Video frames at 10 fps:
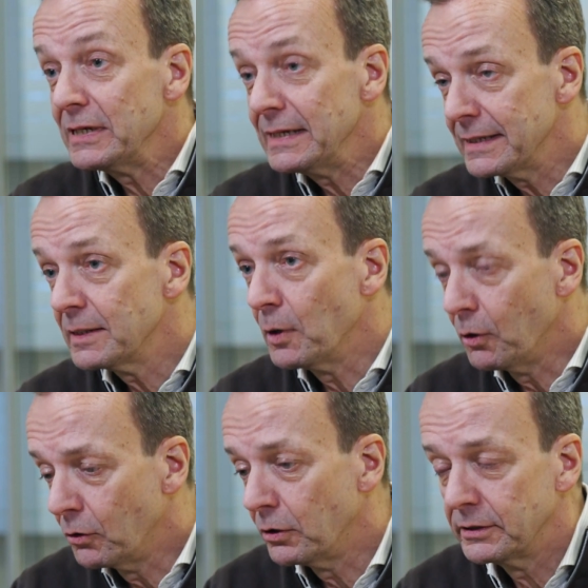we need them
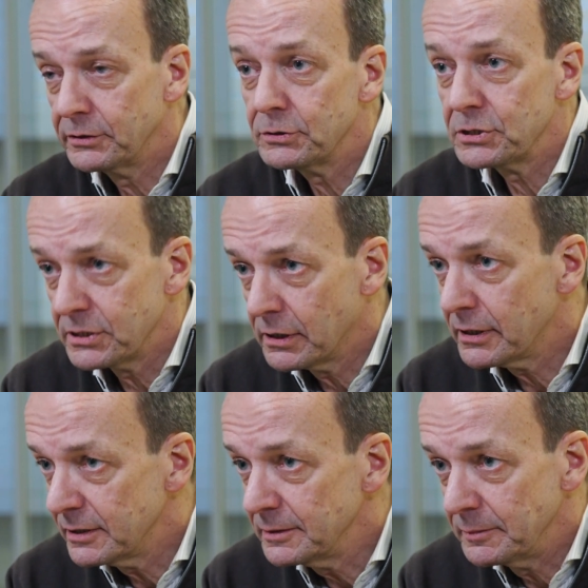all to
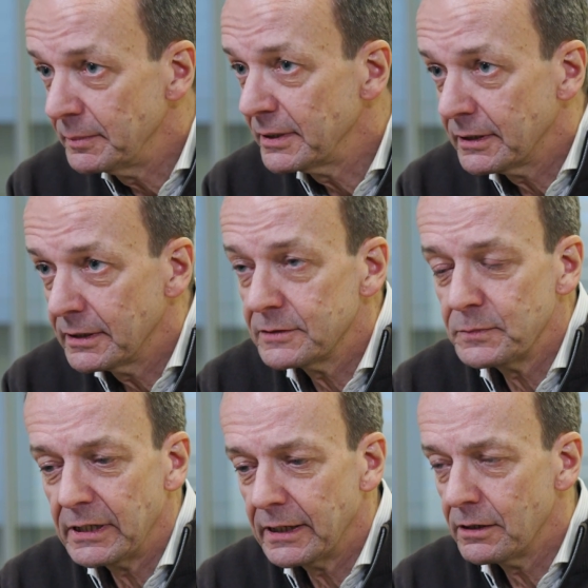start, because
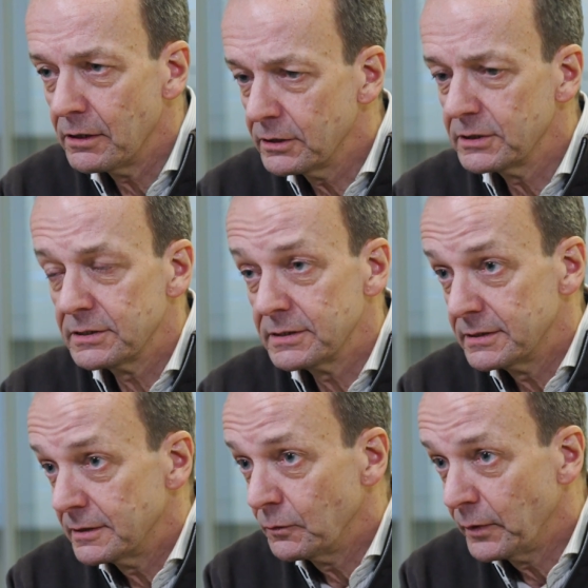we cannot just
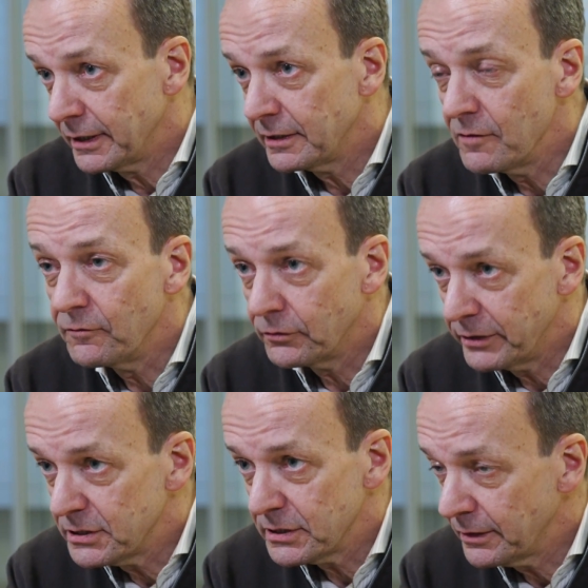sit and wait
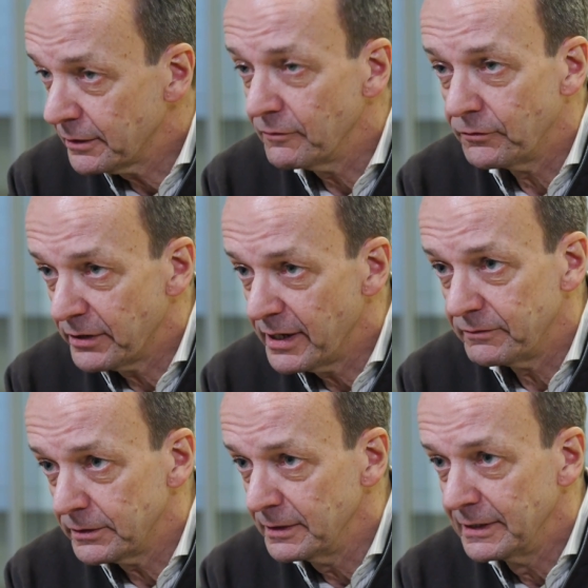for each other
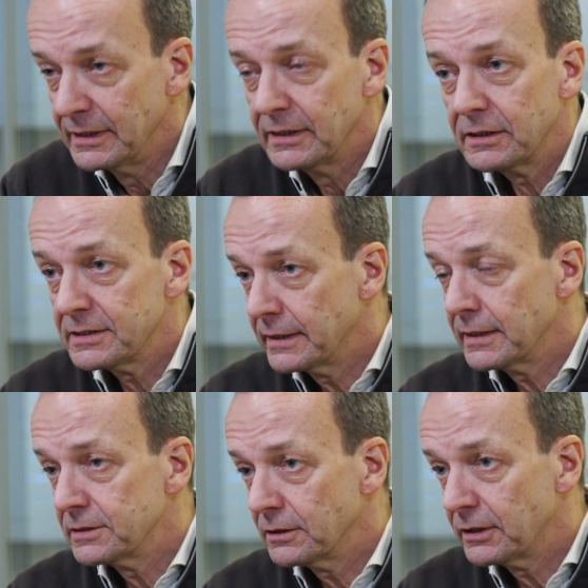forever, because then
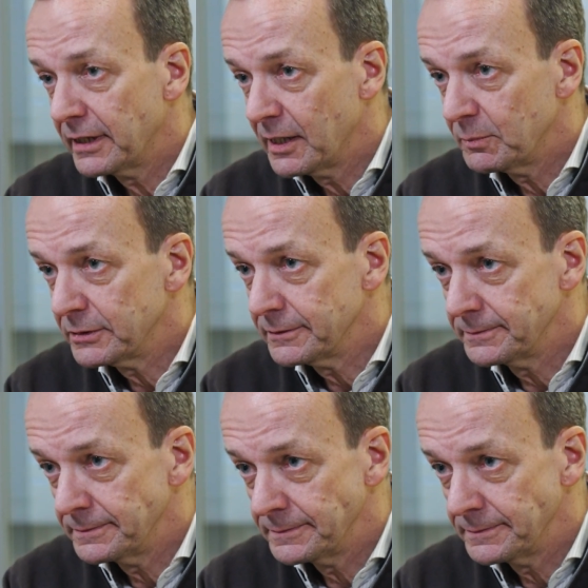it's not going to happen.